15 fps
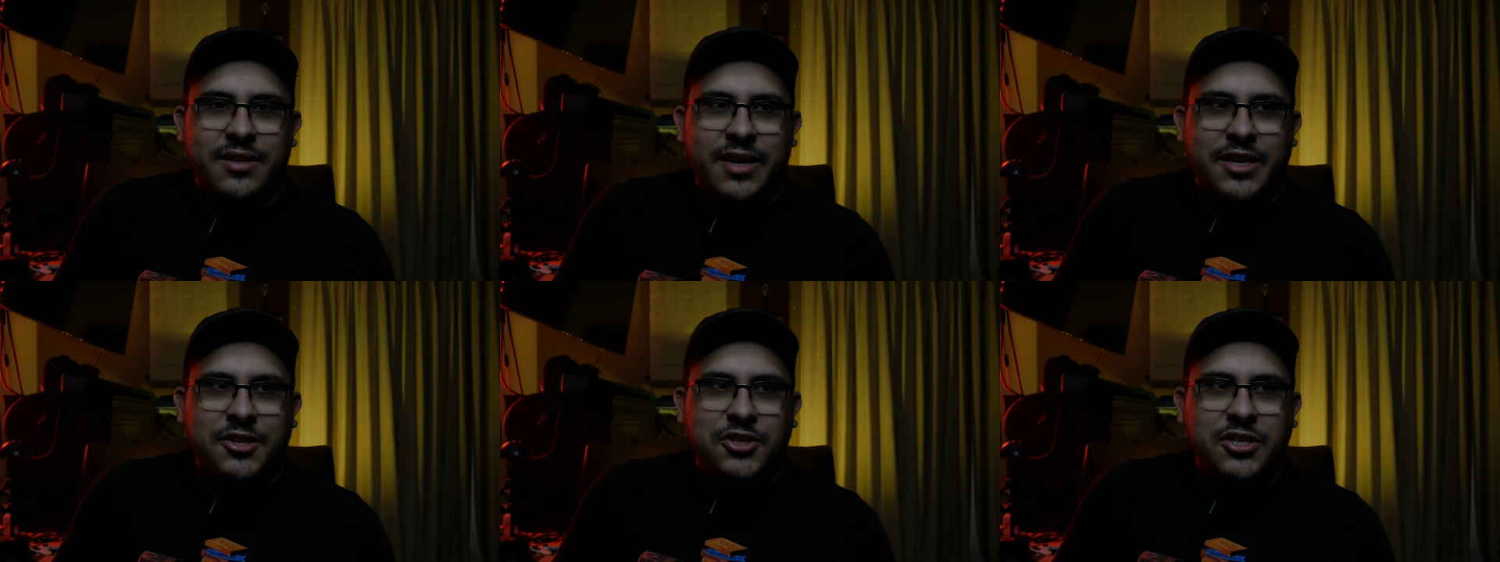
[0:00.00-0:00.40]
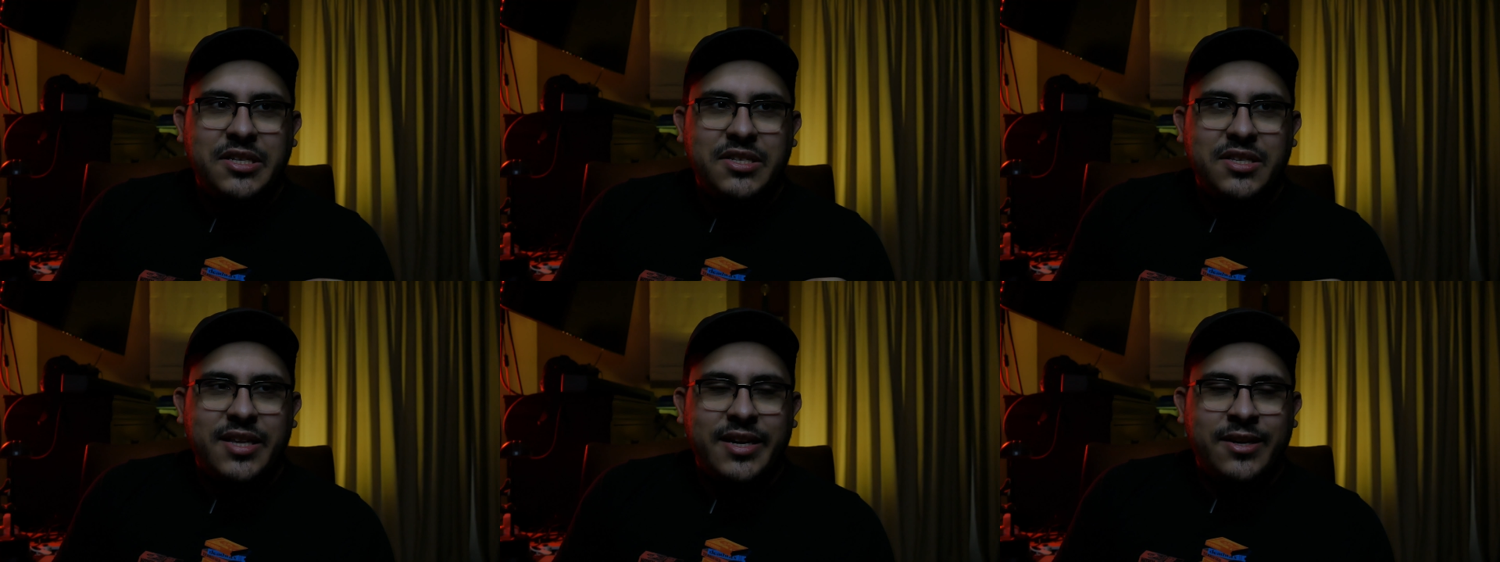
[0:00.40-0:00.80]
Like,
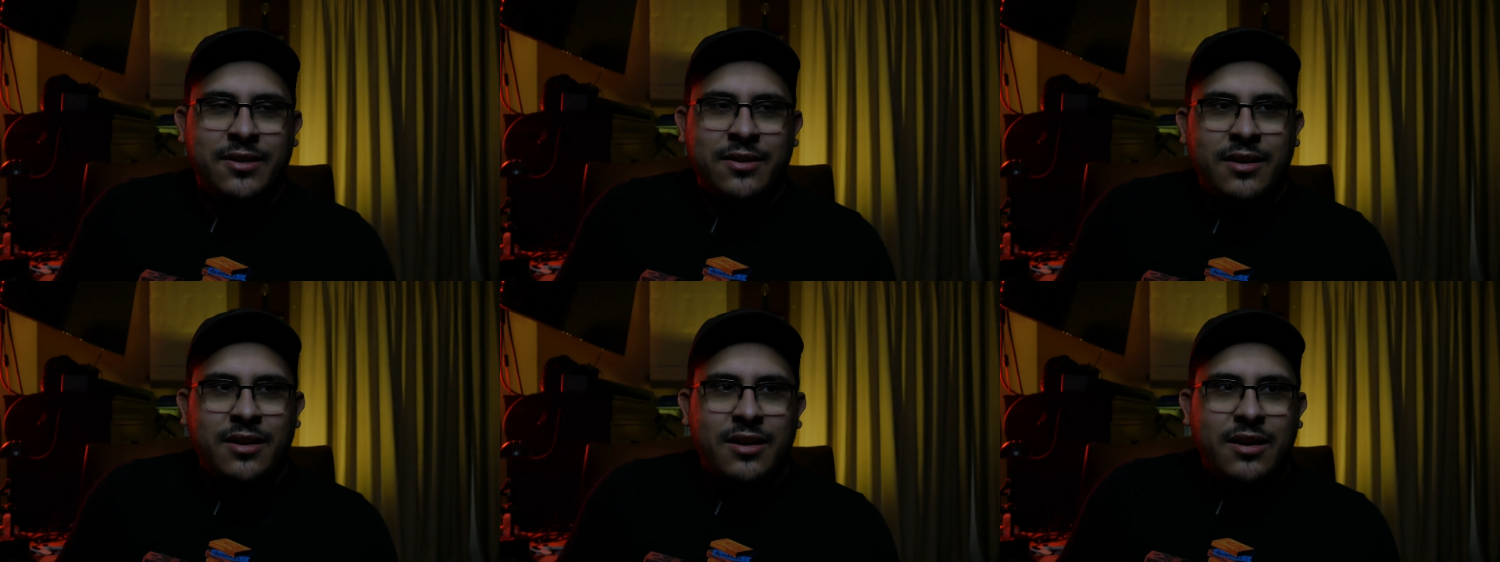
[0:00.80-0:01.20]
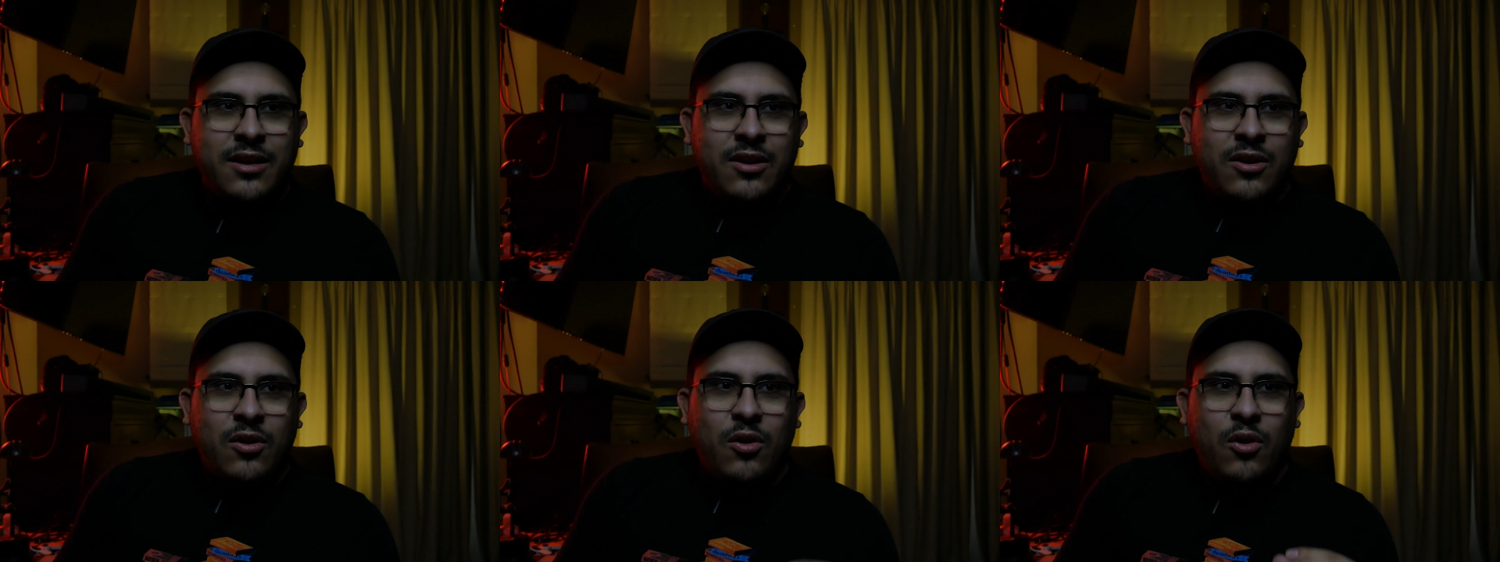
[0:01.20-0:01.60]
she's there
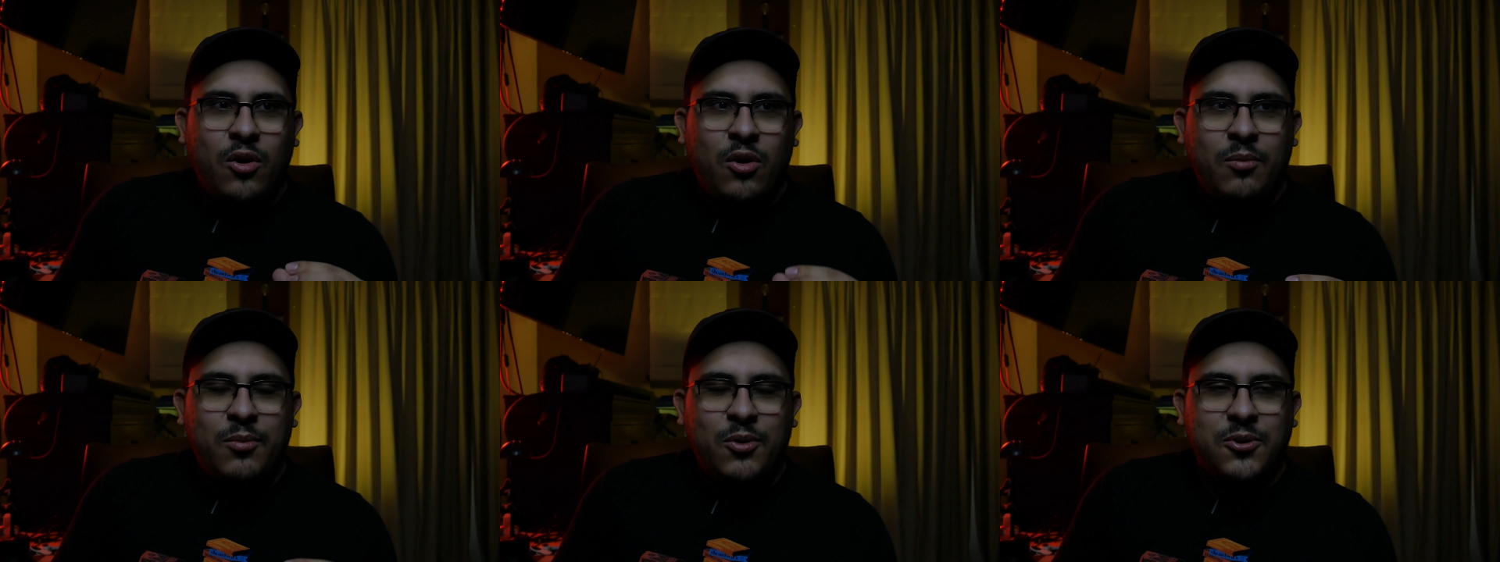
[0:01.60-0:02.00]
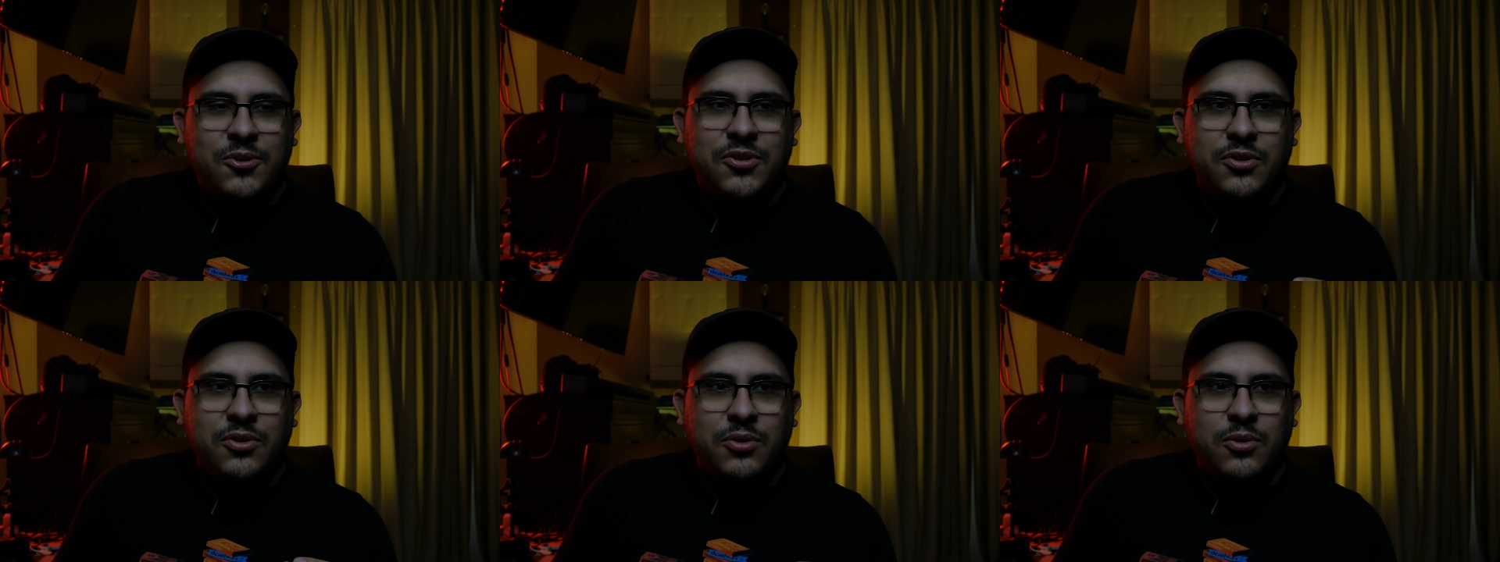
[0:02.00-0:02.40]

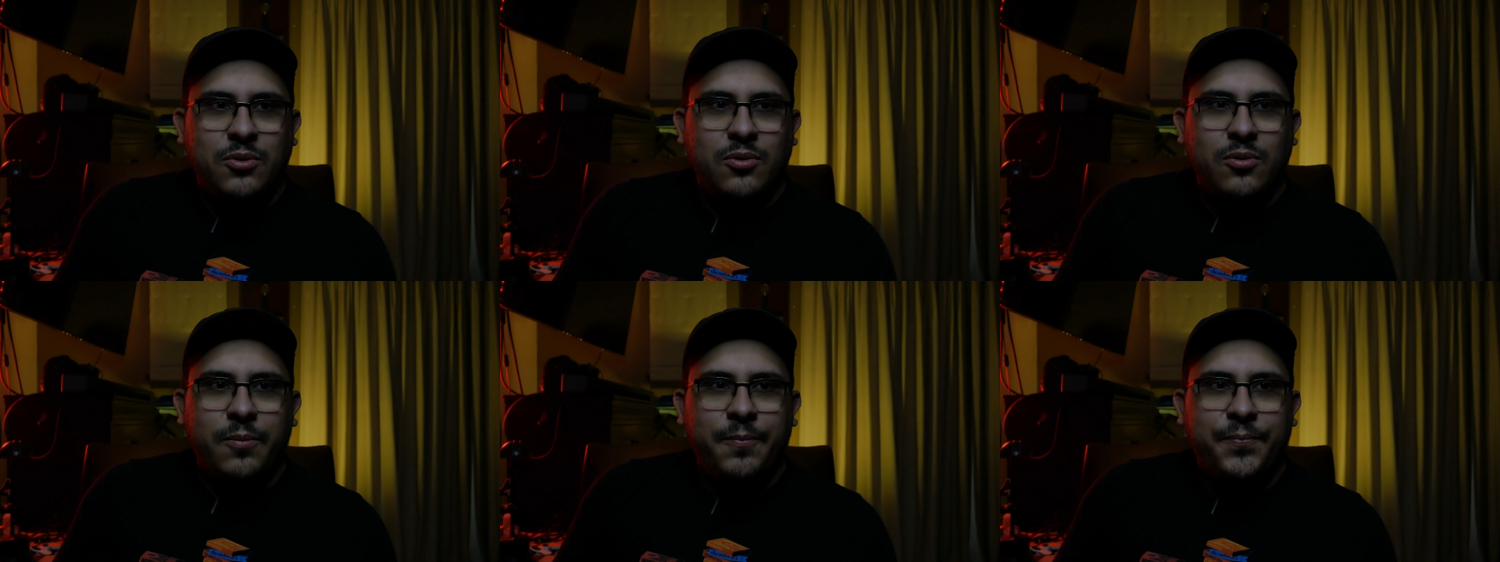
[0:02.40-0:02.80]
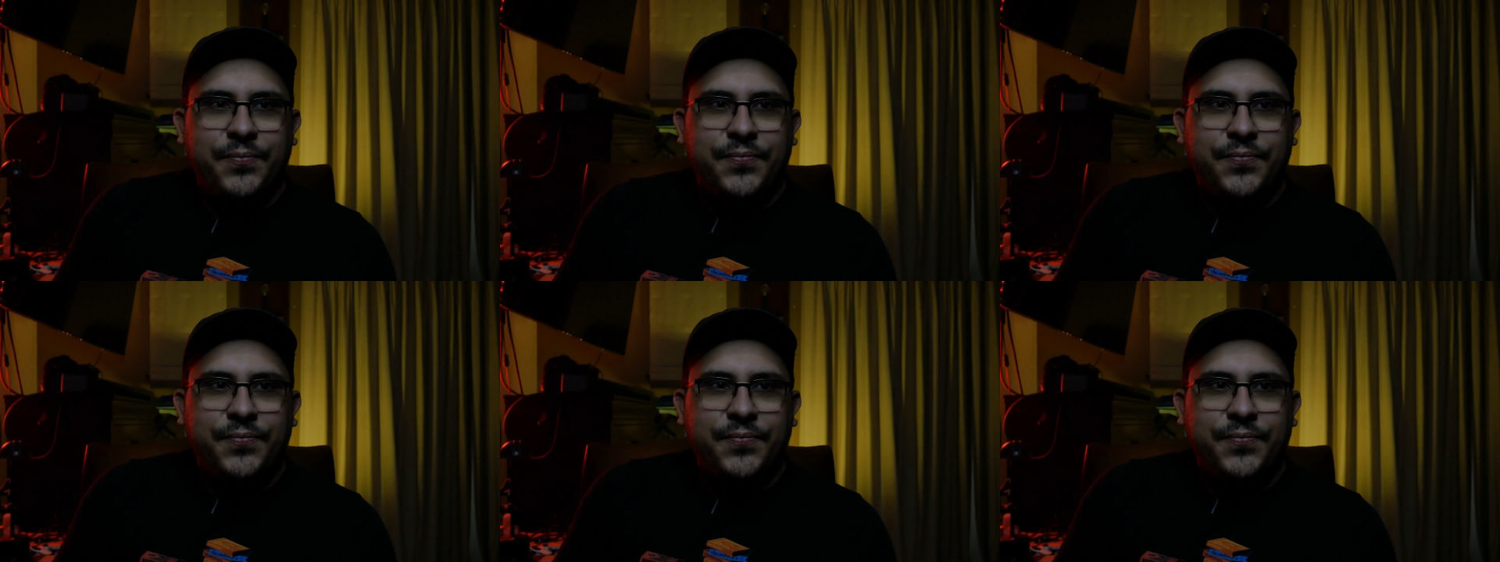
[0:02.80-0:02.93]
almost to